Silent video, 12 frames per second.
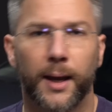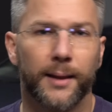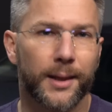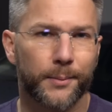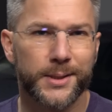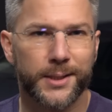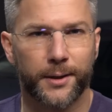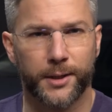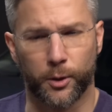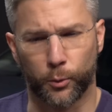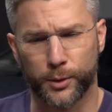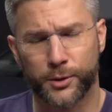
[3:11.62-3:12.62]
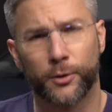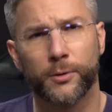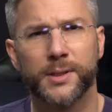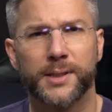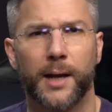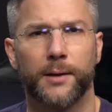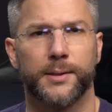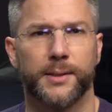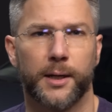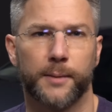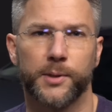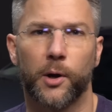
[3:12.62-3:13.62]
And let me tell you, return style
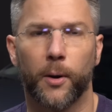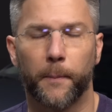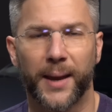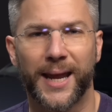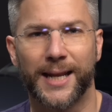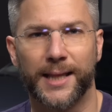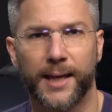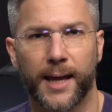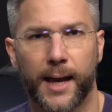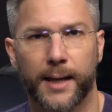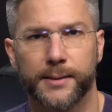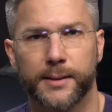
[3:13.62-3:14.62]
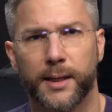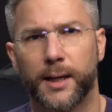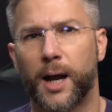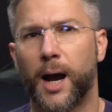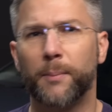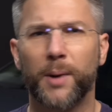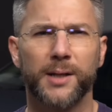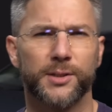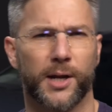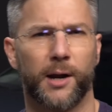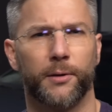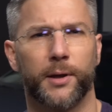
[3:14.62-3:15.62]
setups are a pain in the ass, and I'm not
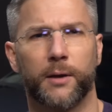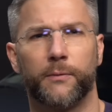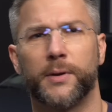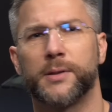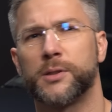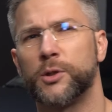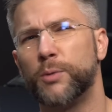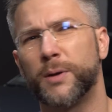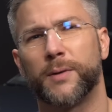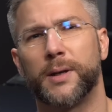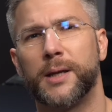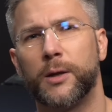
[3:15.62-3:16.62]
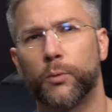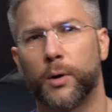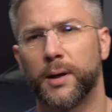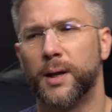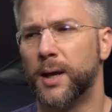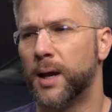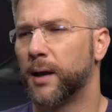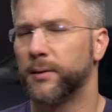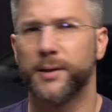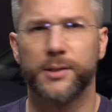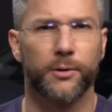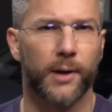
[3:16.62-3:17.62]
entirely convinced you even need one
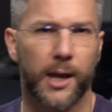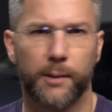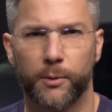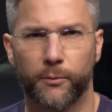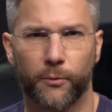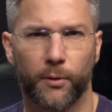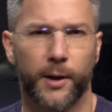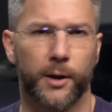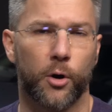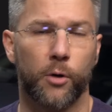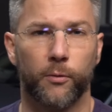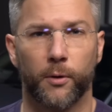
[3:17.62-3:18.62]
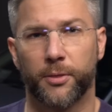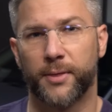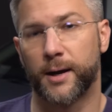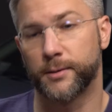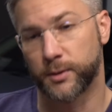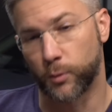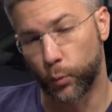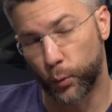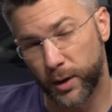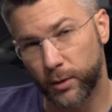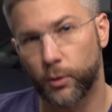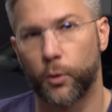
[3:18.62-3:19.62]
unless you're aiming for like over 1,000
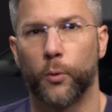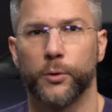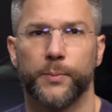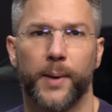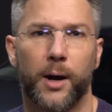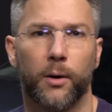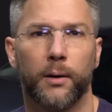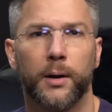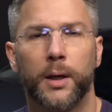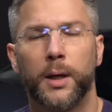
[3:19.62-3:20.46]
wheel horsepower.